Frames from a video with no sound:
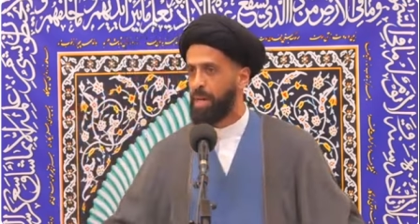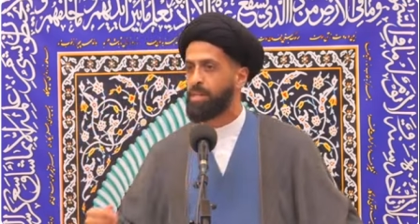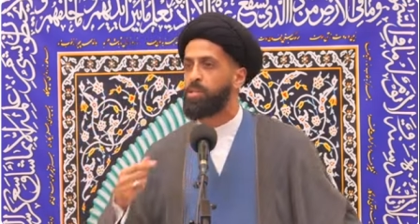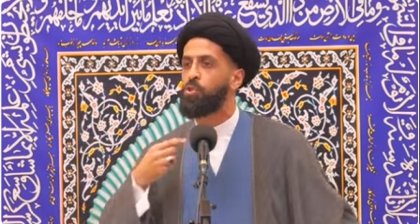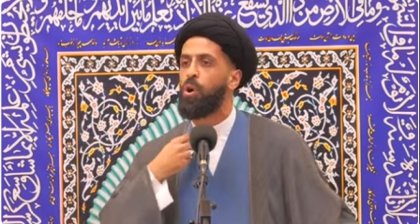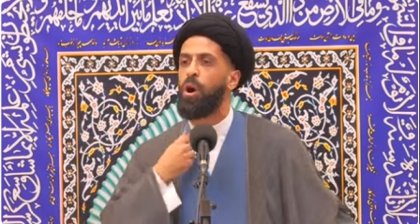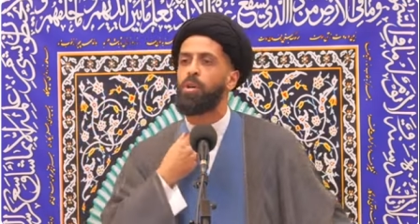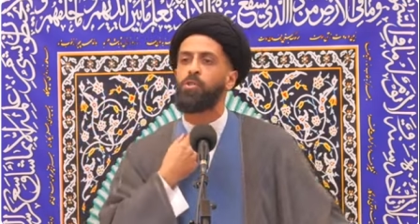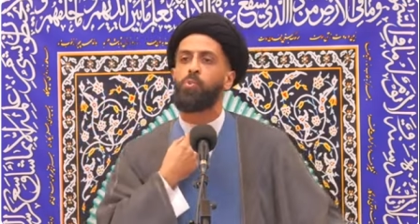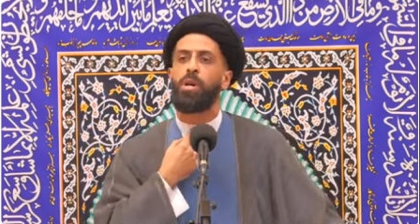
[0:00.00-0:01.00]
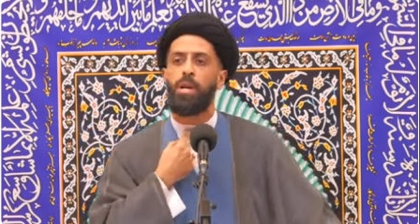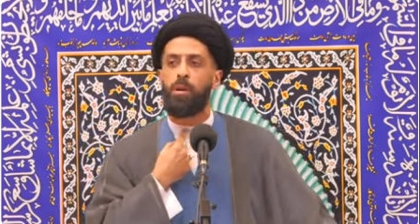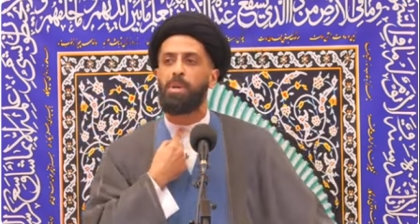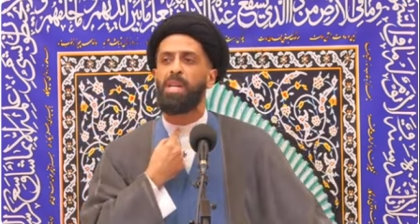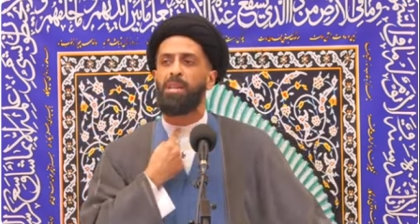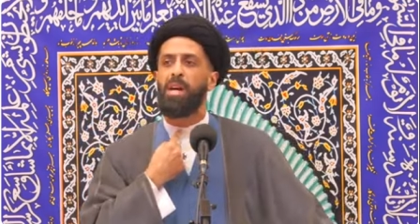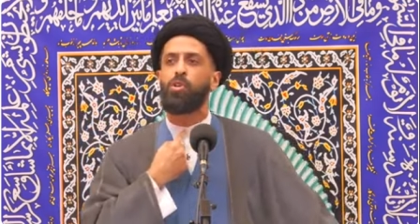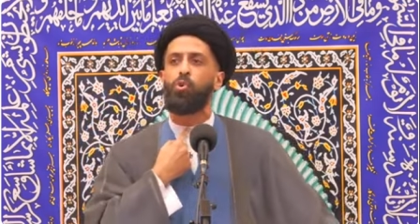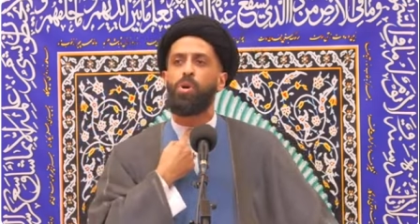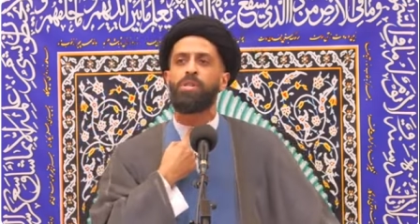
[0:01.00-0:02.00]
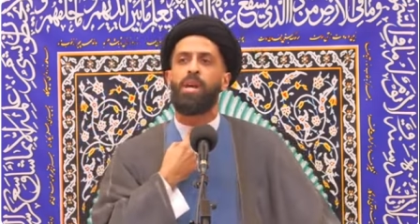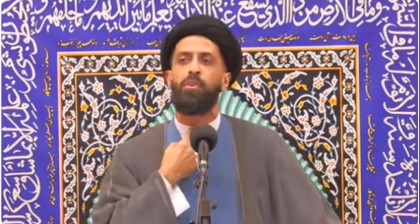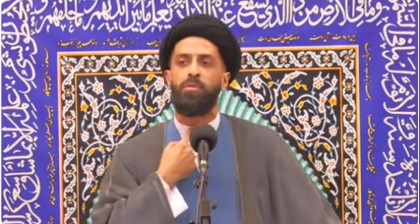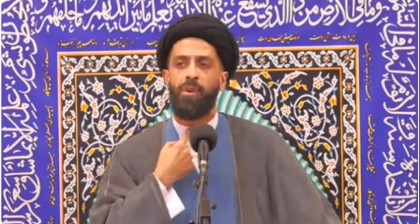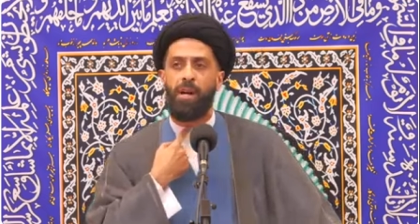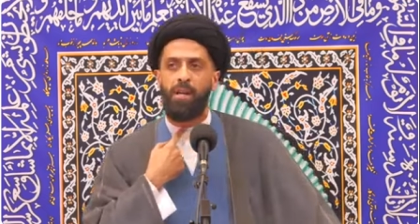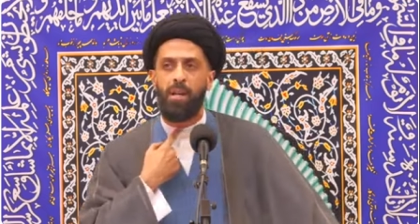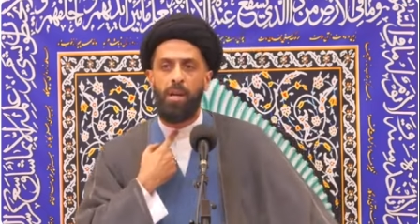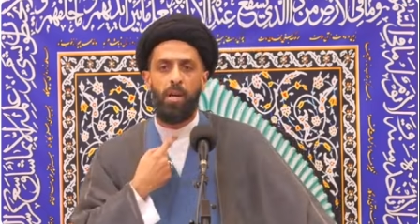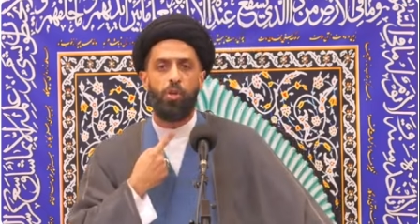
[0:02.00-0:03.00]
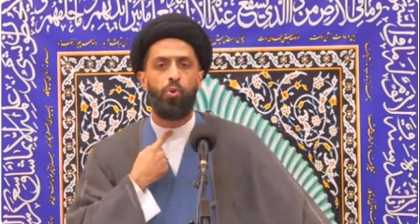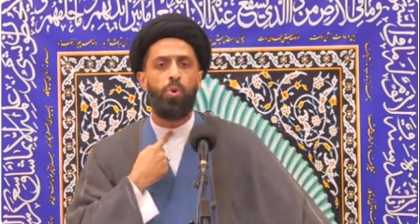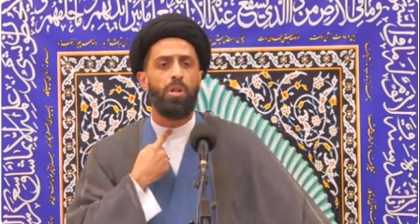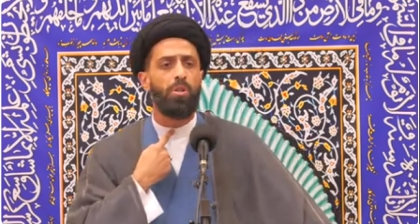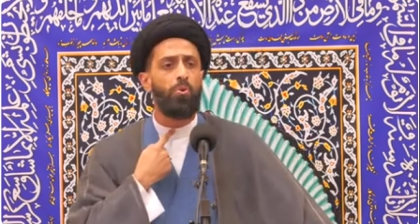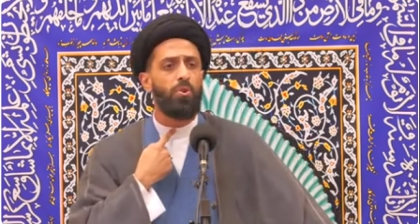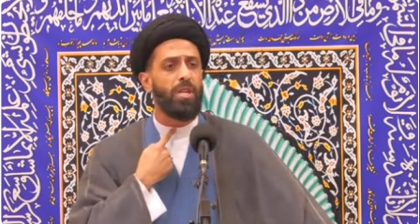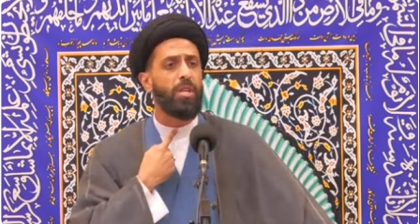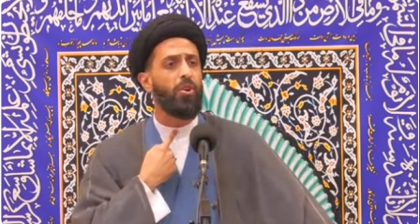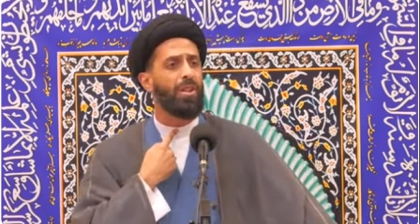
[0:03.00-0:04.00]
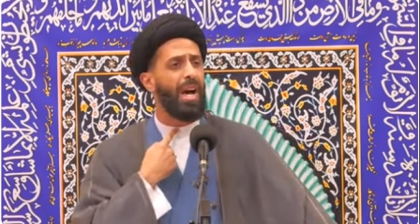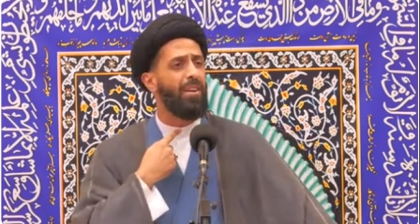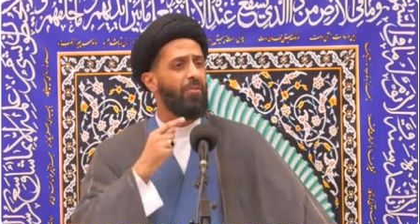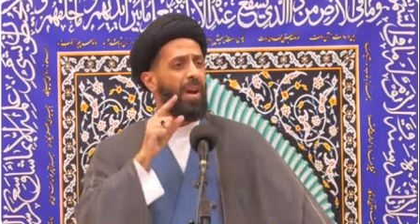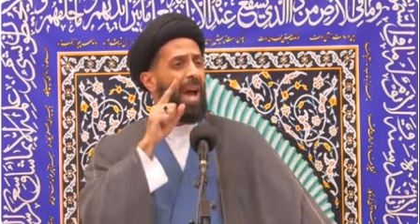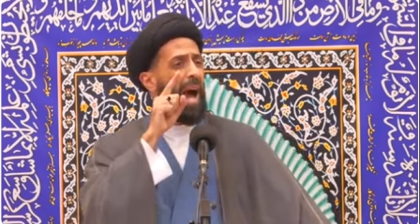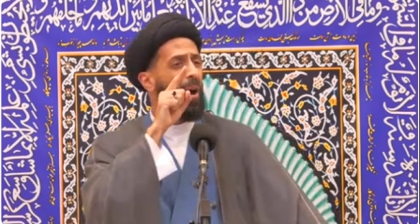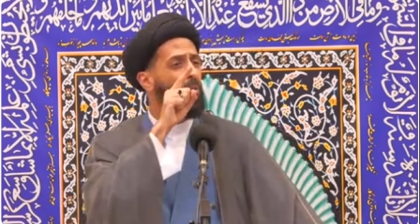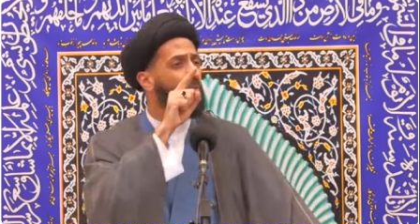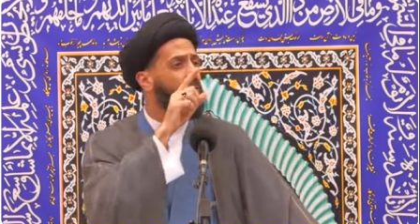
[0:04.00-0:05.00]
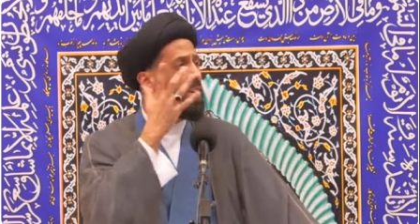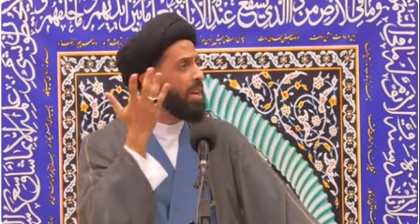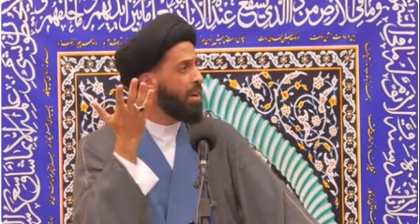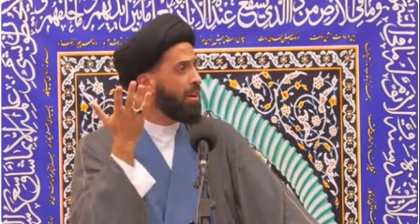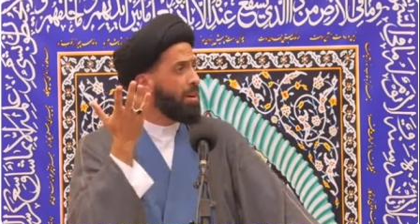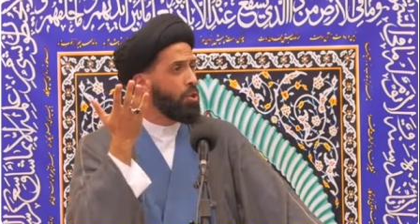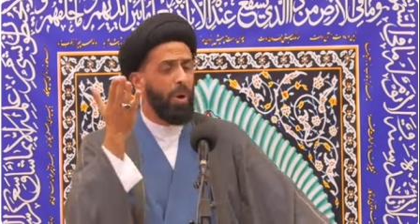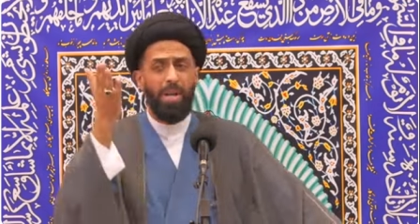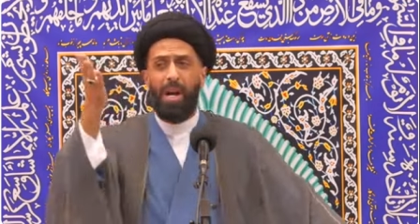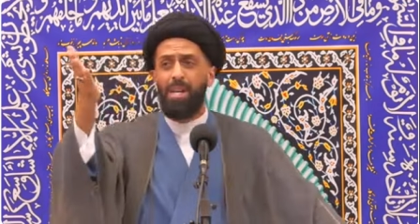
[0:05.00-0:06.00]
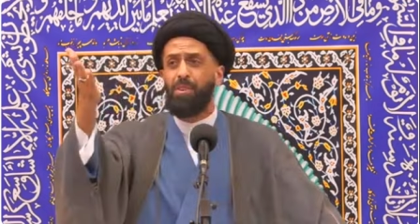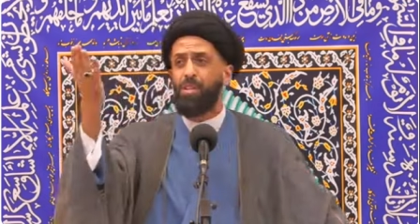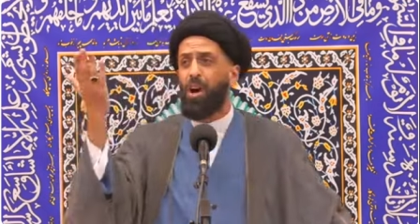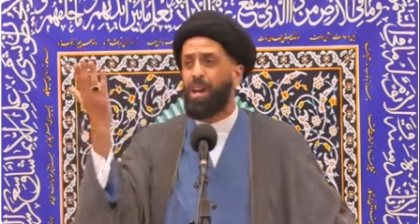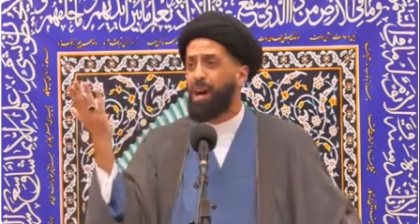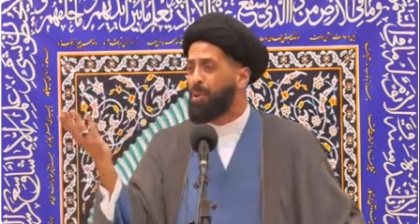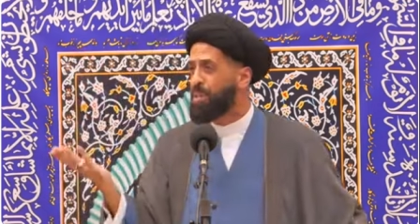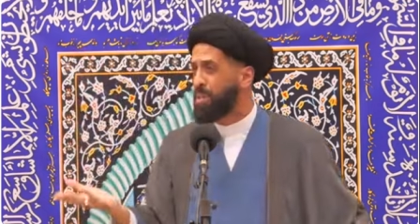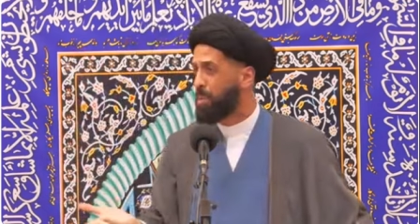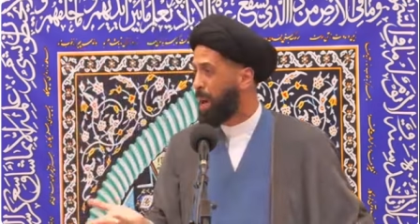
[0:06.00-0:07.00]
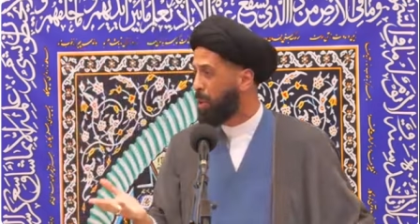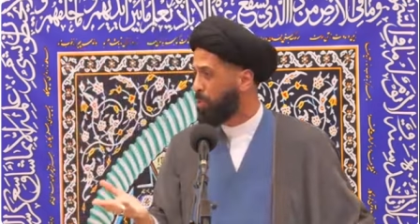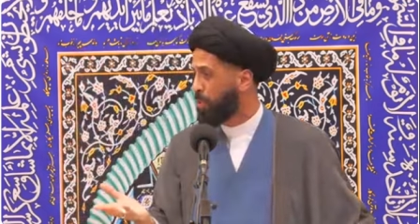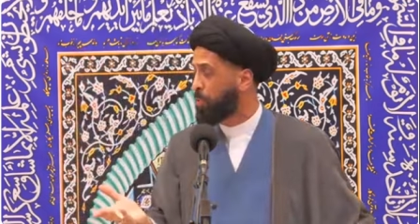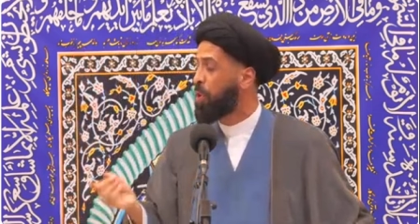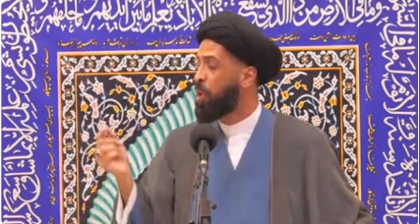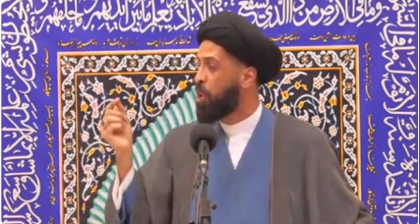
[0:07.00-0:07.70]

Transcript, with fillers: He says, Your hearts were here, meaning that you were terrified. You were losing your life out of fear. You had not even gone out into the battlefield.